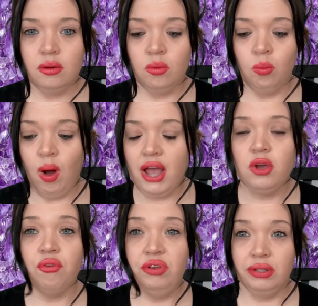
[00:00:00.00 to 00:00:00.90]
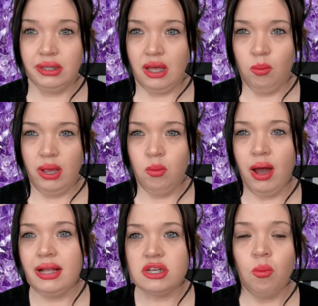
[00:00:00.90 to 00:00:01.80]
why you're feeling that way,
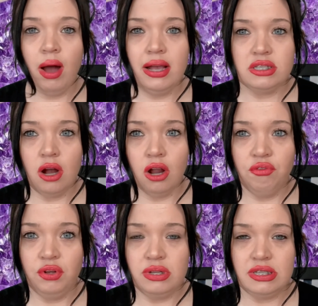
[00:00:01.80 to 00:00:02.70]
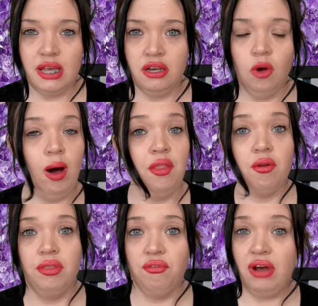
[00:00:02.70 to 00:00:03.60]
why it's hard for you to say no, other
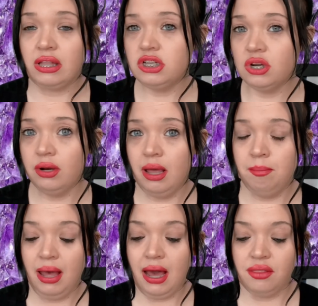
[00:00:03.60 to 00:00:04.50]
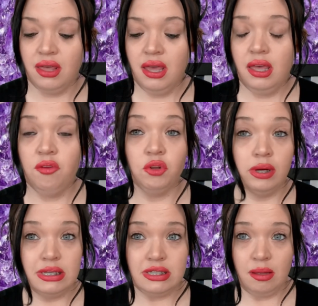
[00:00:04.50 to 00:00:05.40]
than the fact that you're an empath, if there
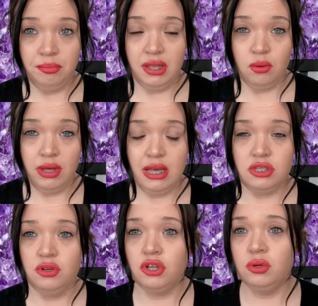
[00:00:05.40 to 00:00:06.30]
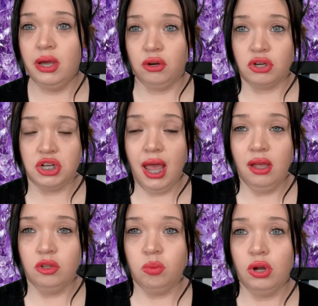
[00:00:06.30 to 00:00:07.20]
is something, okay? So you could do inner
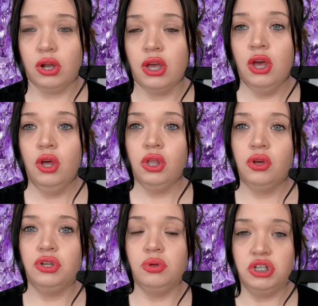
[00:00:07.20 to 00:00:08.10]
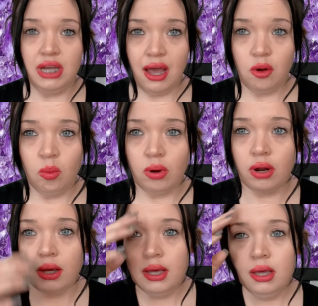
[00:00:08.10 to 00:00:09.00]
child work, you could do shadow
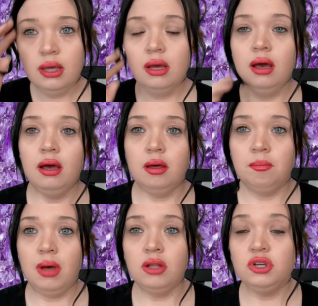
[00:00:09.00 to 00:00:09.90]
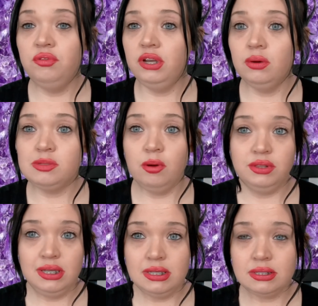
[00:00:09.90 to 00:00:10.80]
work. I'll do videos about
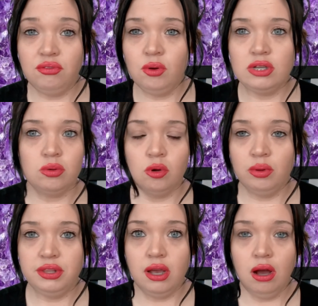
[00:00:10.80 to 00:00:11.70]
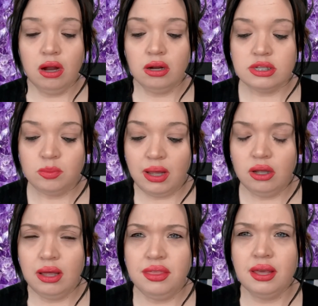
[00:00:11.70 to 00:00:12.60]
these, you guys don't know what they are as
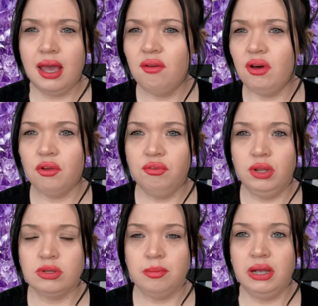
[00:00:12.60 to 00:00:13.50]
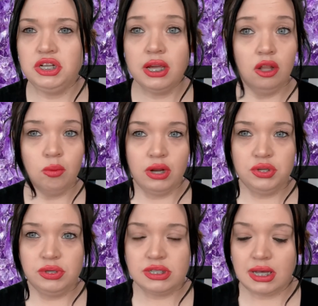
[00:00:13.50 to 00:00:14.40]
well. I think I have other videos on my channel where I
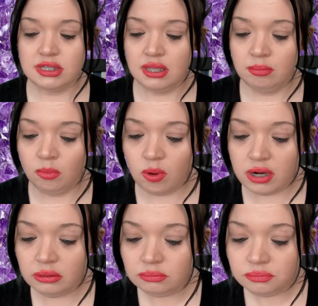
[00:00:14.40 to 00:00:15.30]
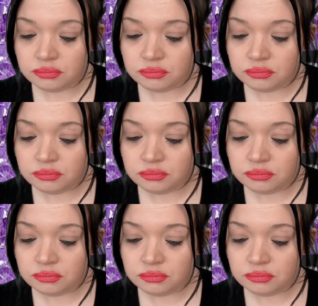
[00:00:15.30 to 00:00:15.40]
do discuss them more.